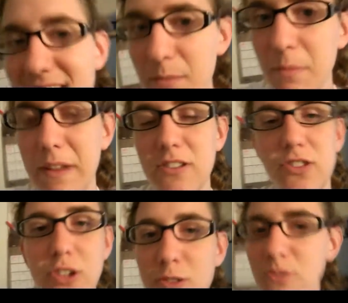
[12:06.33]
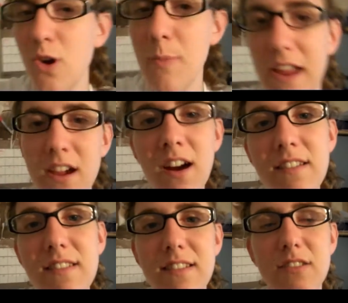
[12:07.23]
them, like, do you know my
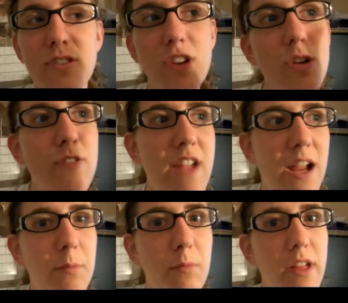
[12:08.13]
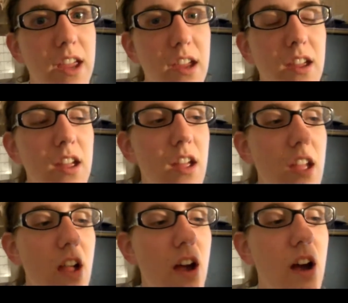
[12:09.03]
cousin? Do you know Zach and Blake,
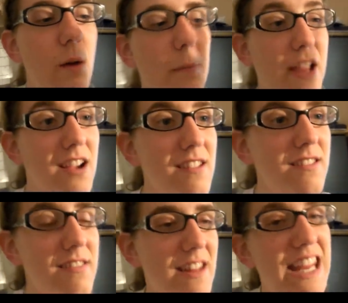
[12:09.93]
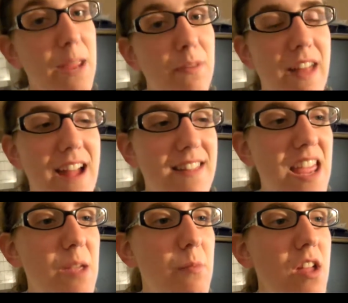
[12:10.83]
um, my cousins? I gave them the last
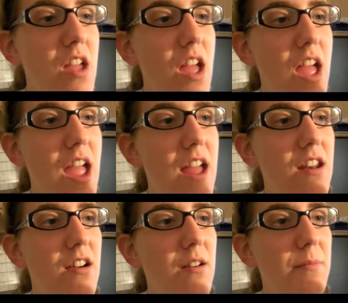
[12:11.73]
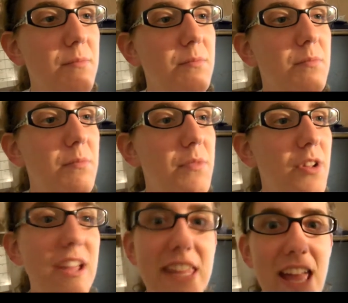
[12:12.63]
name, and um, they're
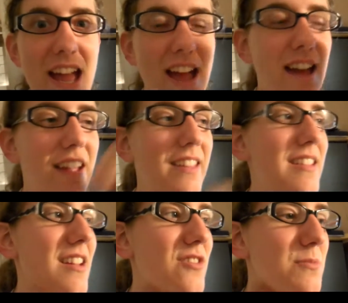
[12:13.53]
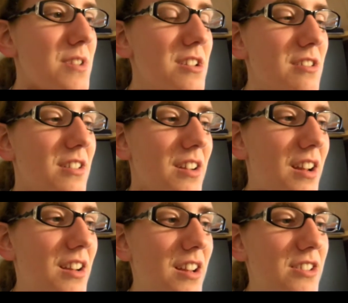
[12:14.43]
like, yeah, that sounds familiar.
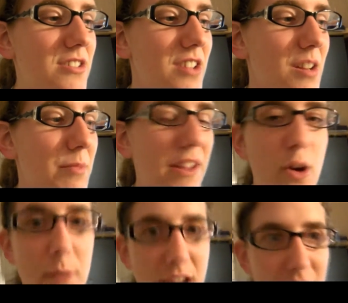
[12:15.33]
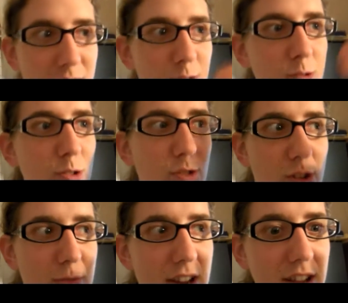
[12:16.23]
And, and, and, I'm like, oh my God, that's so cool. Those
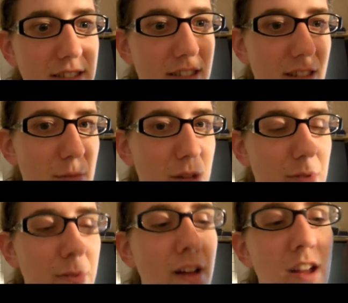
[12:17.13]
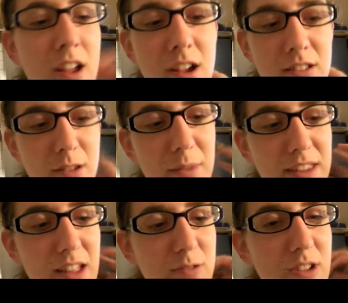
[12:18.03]
are my cousins and blah, blah, blah. So I'm like,
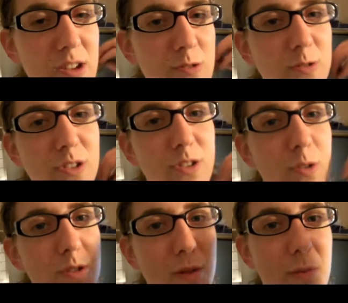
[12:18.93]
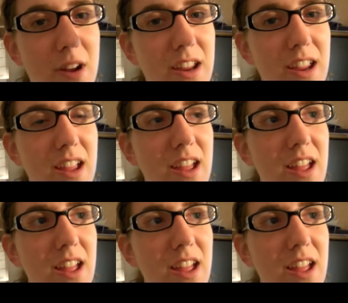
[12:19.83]
that's really cool to know somebody